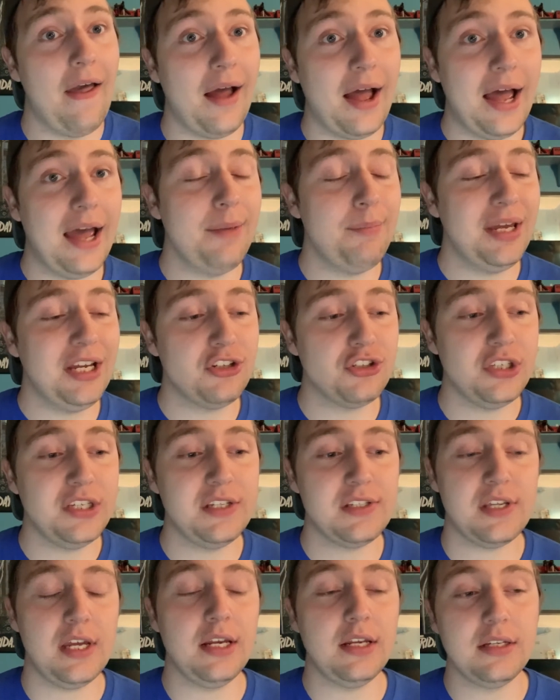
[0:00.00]
I'm actually
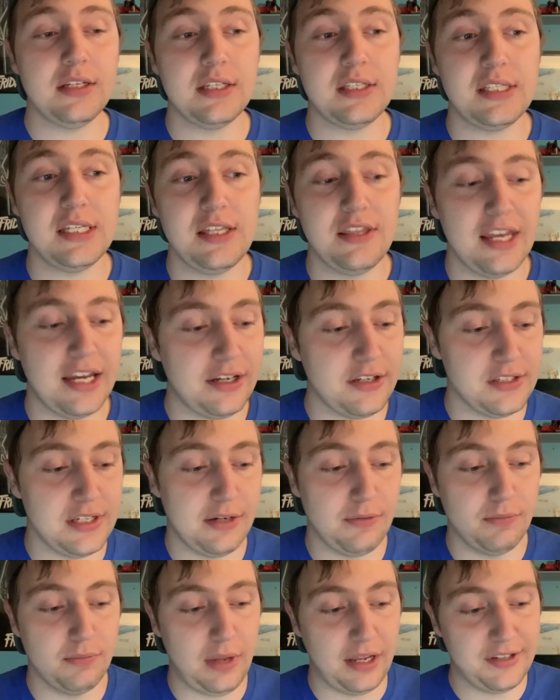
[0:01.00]
excited to see that because
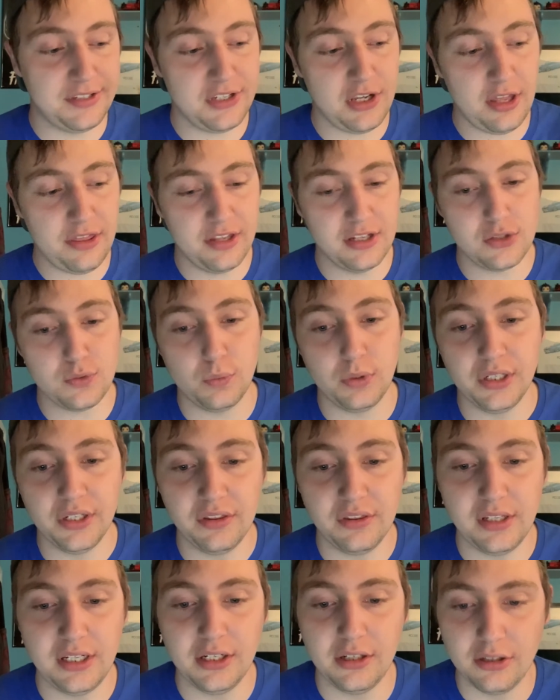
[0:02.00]
I saw this one in
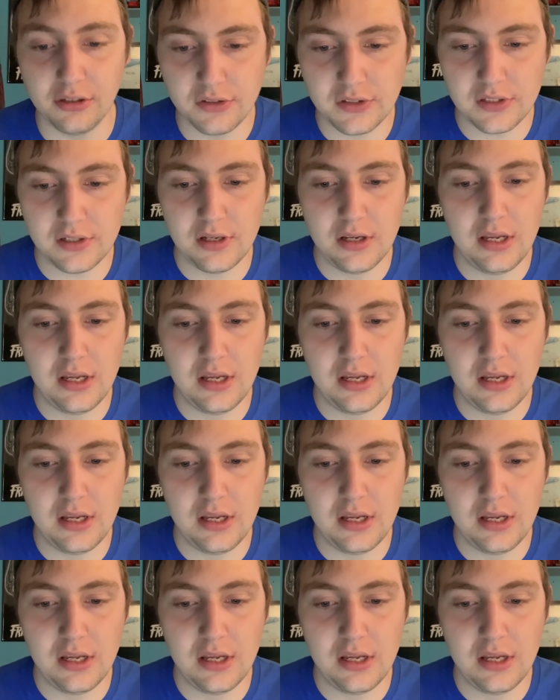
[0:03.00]
theaters.